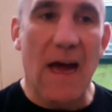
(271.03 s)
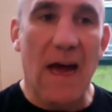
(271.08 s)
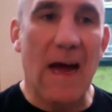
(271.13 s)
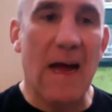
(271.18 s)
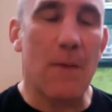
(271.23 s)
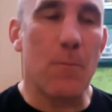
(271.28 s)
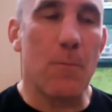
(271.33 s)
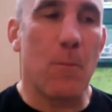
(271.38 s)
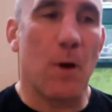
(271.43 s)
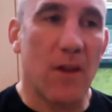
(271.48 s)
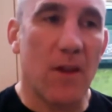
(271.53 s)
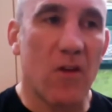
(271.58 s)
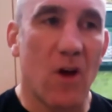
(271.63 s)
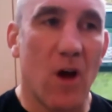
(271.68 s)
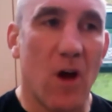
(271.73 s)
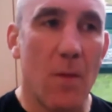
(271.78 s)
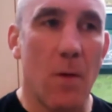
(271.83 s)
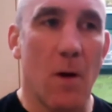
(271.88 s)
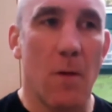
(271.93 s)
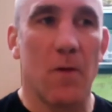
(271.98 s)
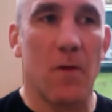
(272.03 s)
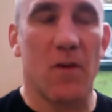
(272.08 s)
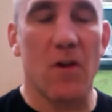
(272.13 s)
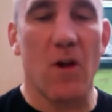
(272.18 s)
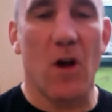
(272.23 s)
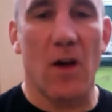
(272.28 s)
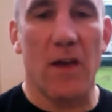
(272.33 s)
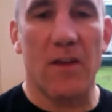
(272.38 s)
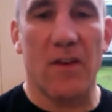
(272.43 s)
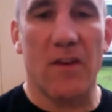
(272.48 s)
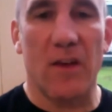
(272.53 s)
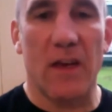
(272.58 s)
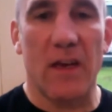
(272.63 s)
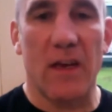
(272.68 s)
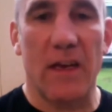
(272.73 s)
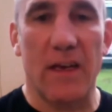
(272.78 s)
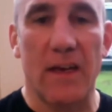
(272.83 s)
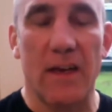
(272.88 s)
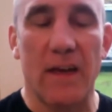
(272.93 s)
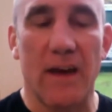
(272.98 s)
And by the time I was
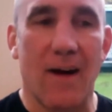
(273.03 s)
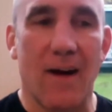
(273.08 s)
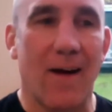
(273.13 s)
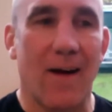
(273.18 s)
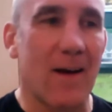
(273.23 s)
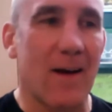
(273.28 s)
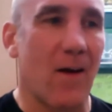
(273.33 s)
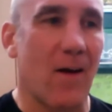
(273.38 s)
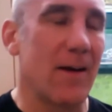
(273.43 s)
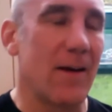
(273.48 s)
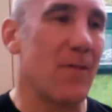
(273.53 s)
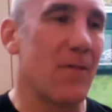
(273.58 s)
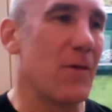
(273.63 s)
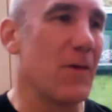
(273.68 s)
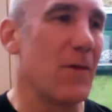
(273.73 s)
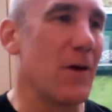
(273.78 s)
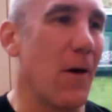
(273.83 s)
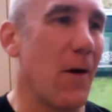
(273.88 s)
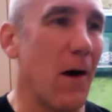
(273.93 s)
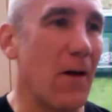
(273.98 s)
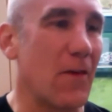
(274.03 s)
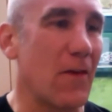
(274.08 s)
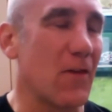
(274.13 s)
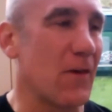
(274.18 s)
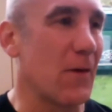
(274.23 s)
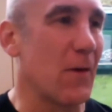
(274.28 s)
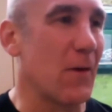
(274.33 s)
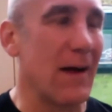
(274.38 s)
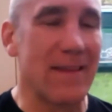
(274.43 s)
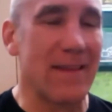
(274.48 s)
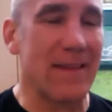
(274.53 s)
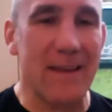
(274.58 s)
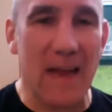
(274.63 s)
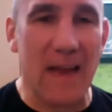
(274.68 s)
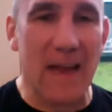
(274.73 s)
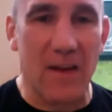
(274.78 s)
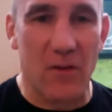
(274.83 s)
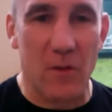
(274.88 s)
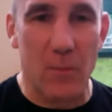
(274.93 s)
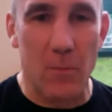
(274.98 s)
19, I kind of, you know, I still had the
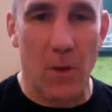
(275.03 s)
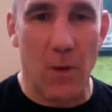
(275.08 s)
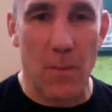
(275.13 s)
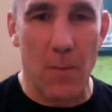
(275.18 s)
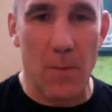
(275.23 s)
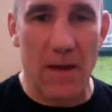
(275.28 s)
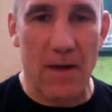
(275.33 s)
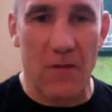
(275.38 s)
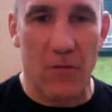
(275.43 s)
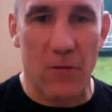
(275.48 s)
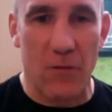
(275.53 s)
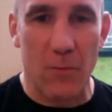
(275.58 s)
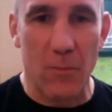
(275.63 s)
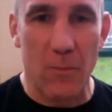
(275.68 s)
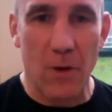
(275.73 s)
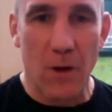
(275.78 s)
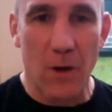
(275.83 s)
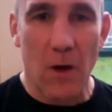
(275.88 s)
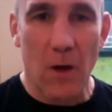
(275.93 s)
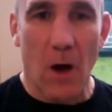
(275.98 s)
decks in my bedroom.